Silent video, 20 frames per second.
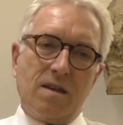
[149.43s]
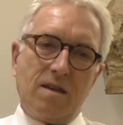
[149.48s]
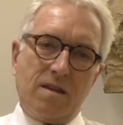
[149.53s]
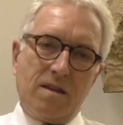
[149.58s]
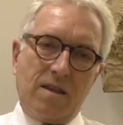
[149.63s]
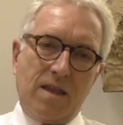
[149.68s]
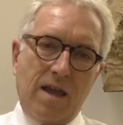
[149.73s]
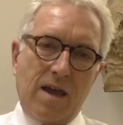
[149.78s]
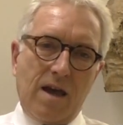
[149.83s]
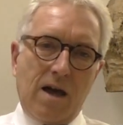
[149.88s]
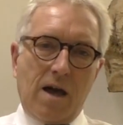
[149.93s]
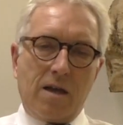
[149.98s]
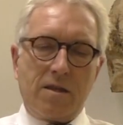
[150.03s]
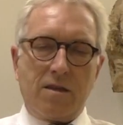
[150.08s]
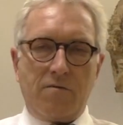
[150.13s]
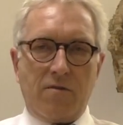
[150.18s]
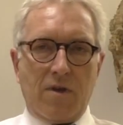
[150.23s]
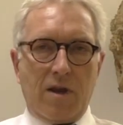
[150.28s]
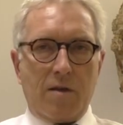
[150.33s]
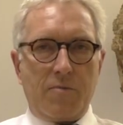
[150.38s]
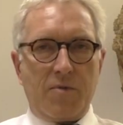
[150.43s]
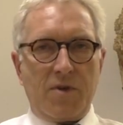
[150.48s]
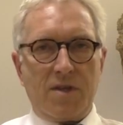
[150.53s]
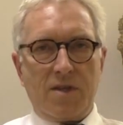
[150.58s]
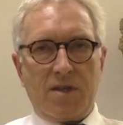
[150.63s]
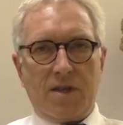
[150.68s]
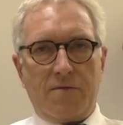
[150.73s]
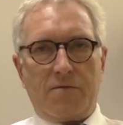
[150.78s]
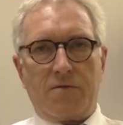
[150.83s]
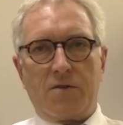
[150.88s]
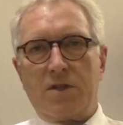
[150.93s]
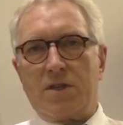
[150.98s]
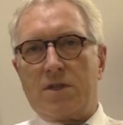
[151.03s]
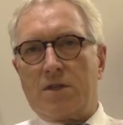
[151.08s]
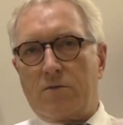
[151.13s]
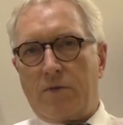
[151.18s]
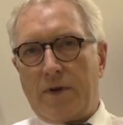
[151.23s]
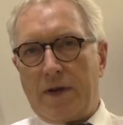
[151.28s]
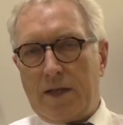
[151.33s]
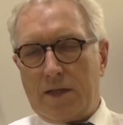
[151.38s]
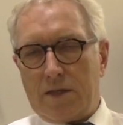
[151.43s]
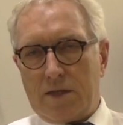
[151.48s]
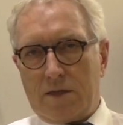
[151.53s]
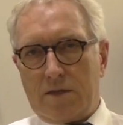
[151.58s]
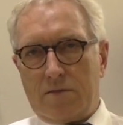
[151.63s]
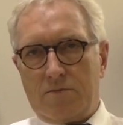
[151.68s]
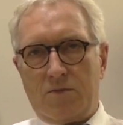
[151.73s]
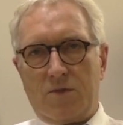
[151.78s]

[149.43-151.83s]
they are developing different strains.